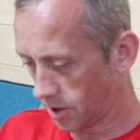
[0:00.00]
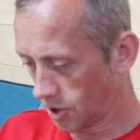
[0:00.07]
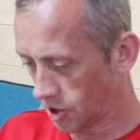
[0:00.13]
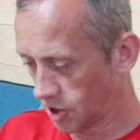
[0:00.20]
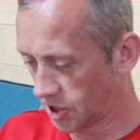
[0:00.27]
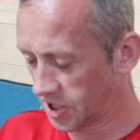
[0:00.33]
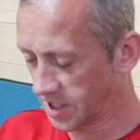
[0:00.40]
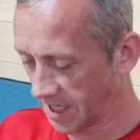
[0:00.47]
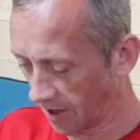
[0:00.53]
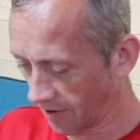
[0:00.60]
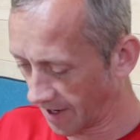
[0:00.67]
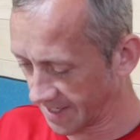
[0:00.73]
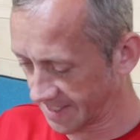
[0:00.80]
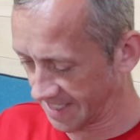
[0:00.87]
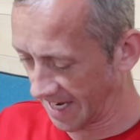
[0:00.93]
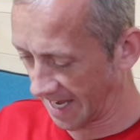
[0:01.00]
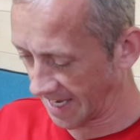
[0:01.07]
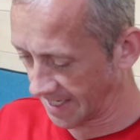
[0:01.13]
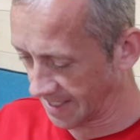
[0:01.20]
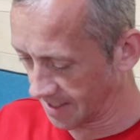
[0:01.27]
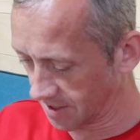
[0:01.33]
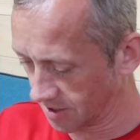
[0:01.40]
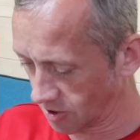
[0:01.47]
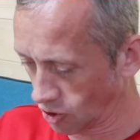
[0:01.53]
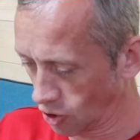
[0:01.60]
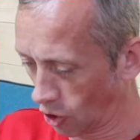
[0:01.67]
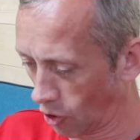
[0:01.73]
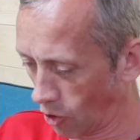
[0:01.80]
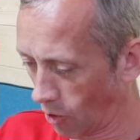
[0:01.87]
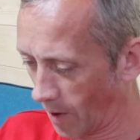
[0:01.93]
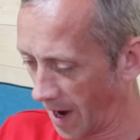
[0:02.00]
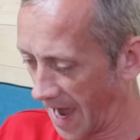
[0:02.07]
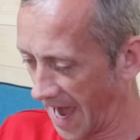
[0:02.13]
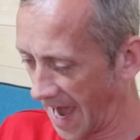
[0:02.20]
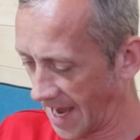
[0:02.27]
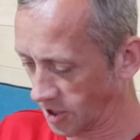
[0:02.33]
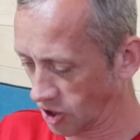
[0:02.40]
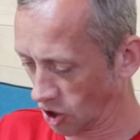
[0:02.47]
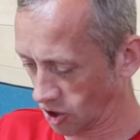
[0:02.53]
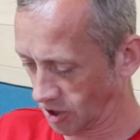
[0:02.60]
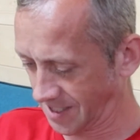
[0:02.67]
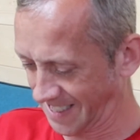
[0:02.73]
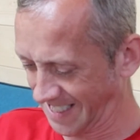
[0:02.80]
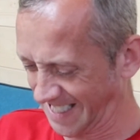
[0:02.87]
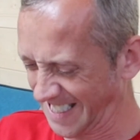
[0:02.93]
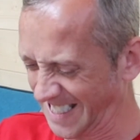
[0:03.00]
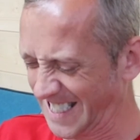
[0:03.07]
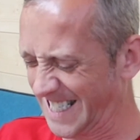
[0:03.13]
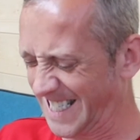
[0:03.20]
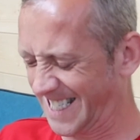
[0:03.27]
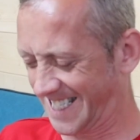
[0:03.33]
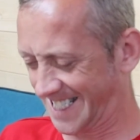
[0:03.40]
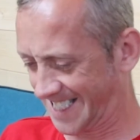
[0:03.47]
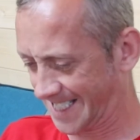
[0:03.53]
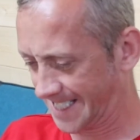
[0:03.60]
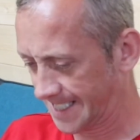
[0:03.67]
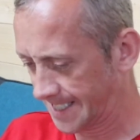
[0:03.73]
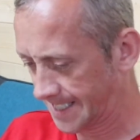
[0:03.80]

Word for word: Seriously? Go away! Just. Yes!